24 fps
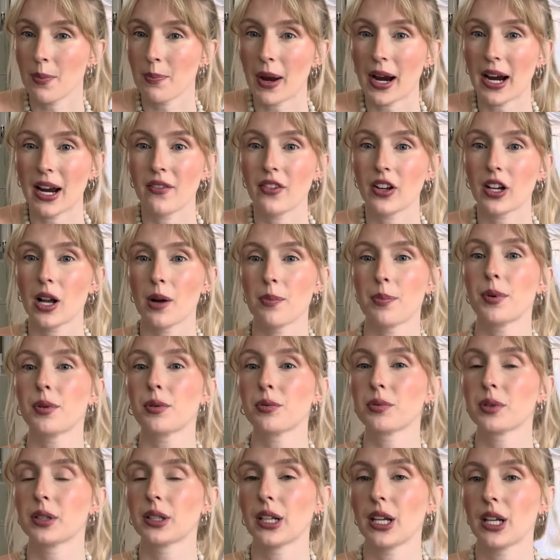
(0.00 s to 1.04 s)
I have a couple
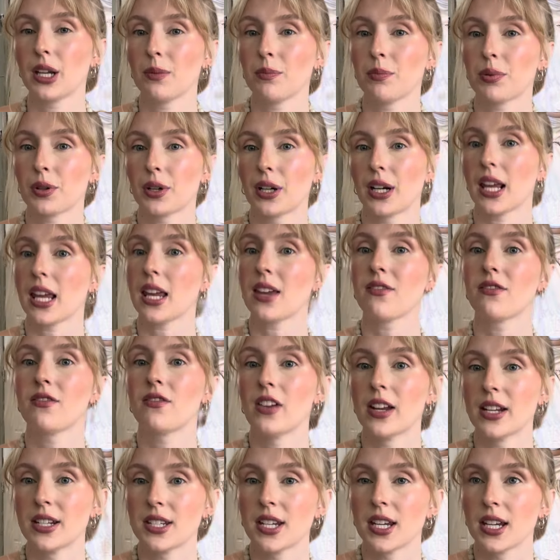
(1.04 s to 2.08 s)
really pretty
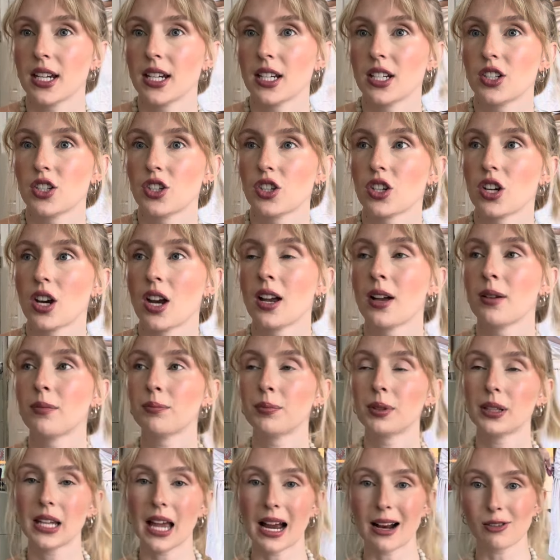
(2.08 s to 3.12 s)
vintage
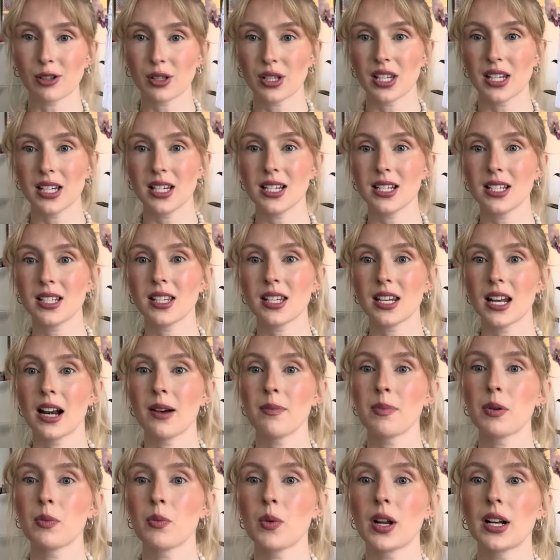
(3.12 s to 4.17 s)
blouses that I've
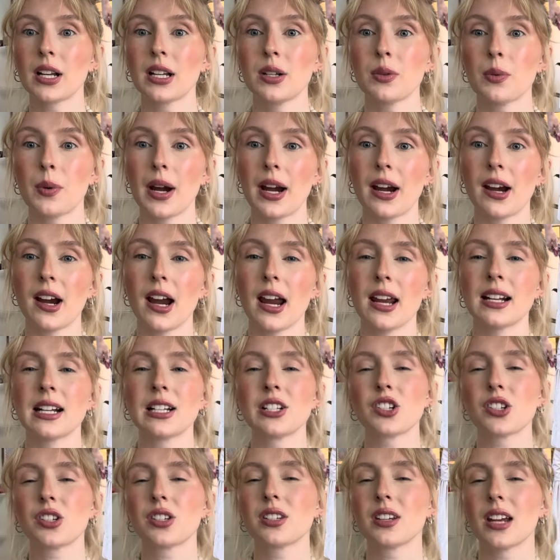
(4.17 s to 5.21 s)
been wanting to wear, and
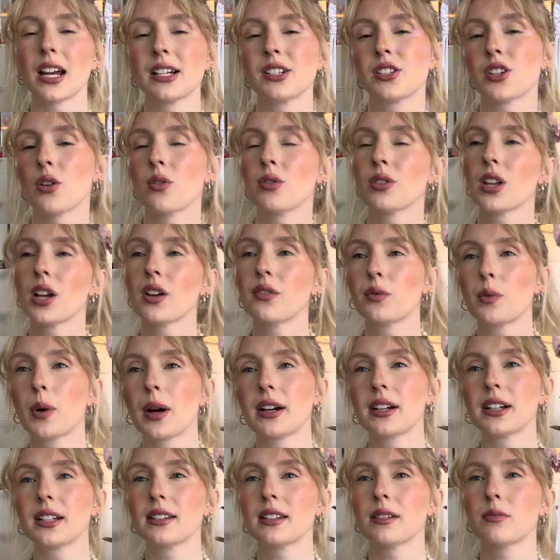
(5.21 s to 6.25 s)
I don't love
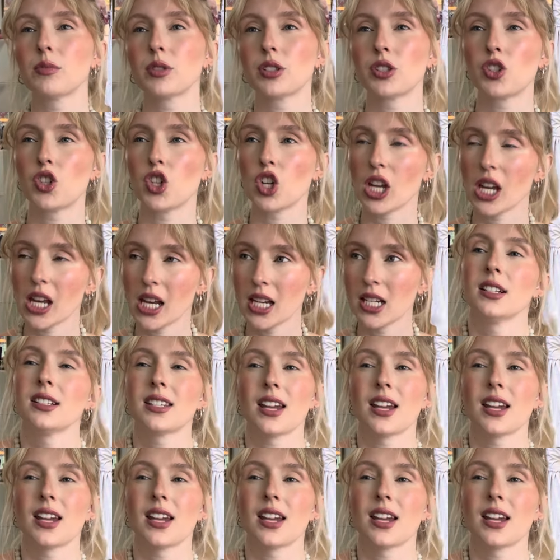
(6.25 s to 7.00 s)
wearing them with jeans.